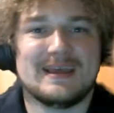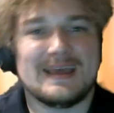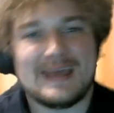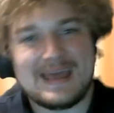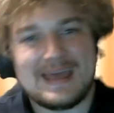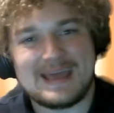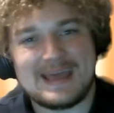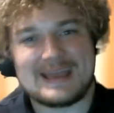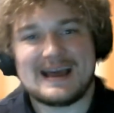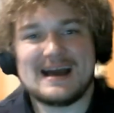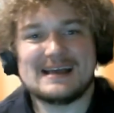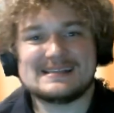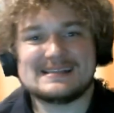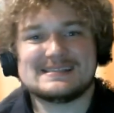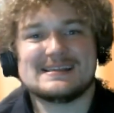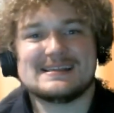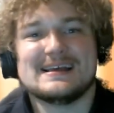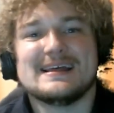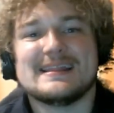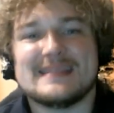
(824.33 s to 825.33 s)
Hey guys,
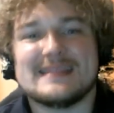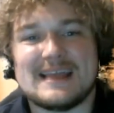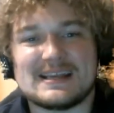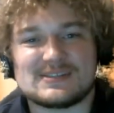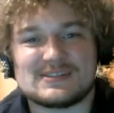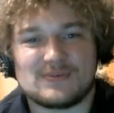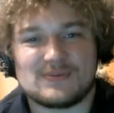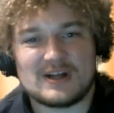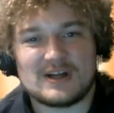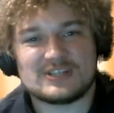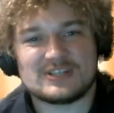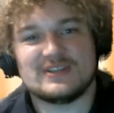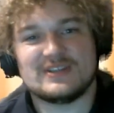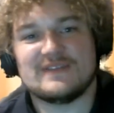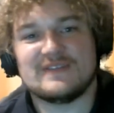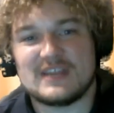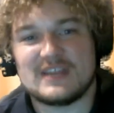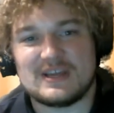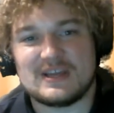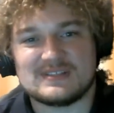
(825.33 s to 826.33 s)
thanks for watching the
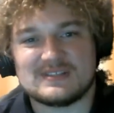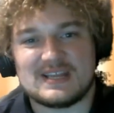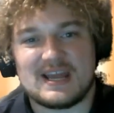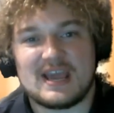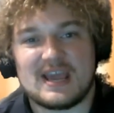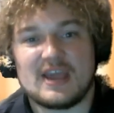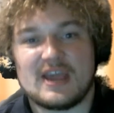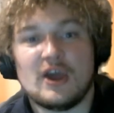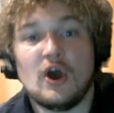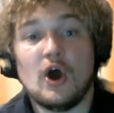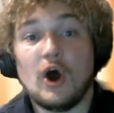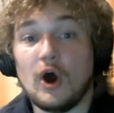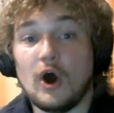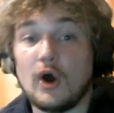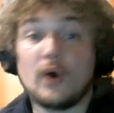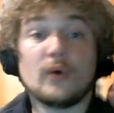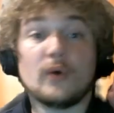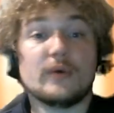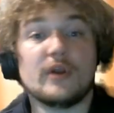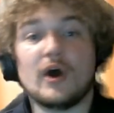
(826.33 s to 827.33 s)
video today. Oh
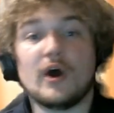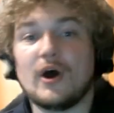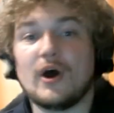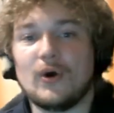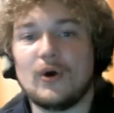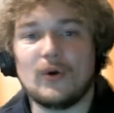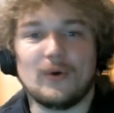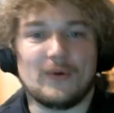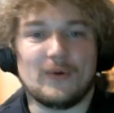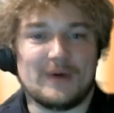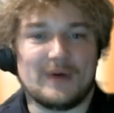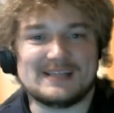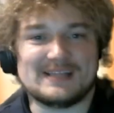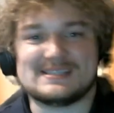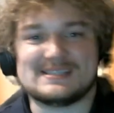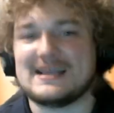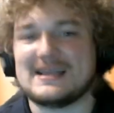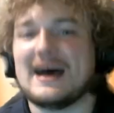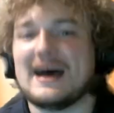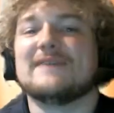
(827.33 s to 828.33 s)
no, it's
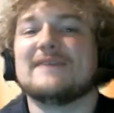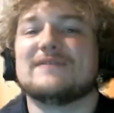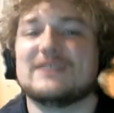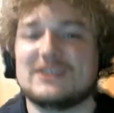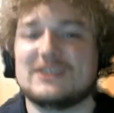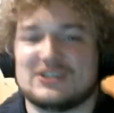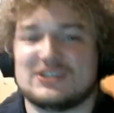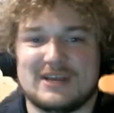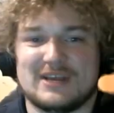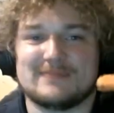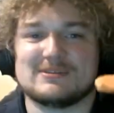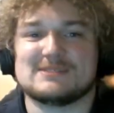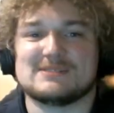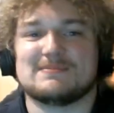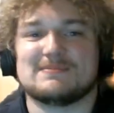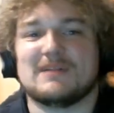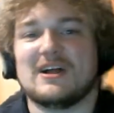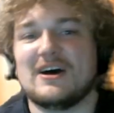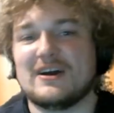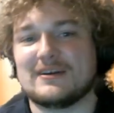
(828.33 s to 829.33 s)
time for the shameless
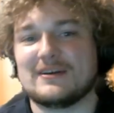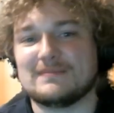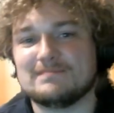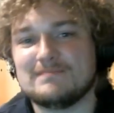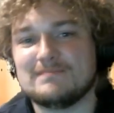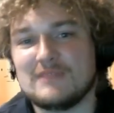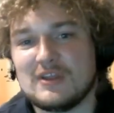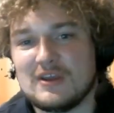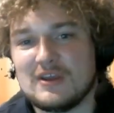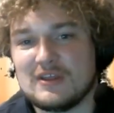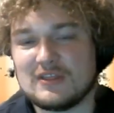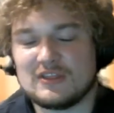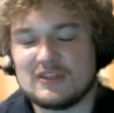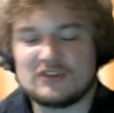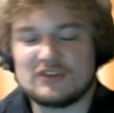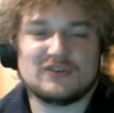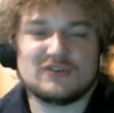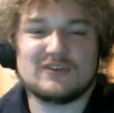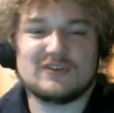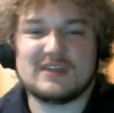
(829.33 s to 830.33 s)
plug. The
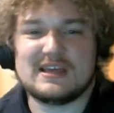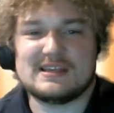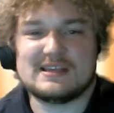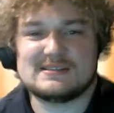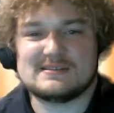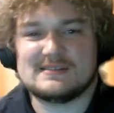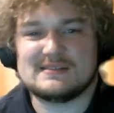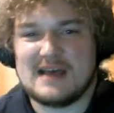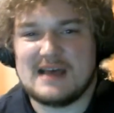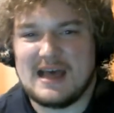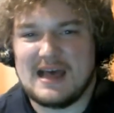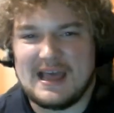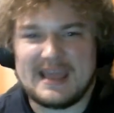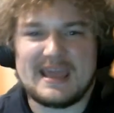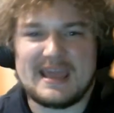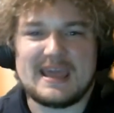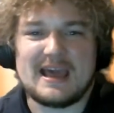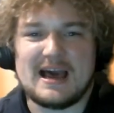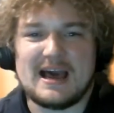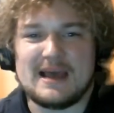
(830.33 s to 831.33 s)
truth is, I hate
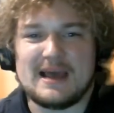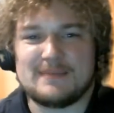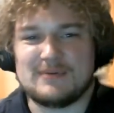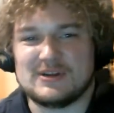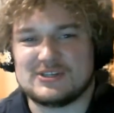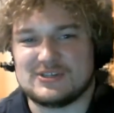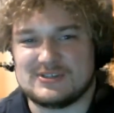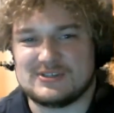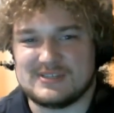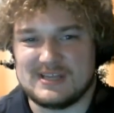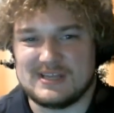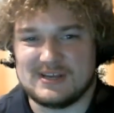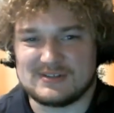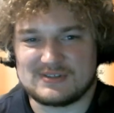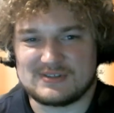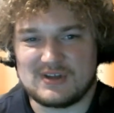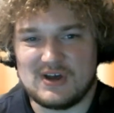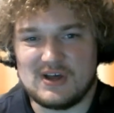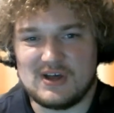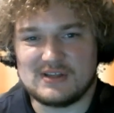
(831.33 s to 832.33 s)
high pressure sales
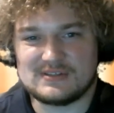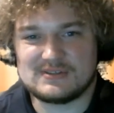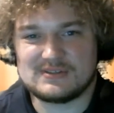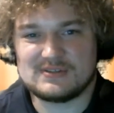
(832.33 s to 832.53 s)
calls.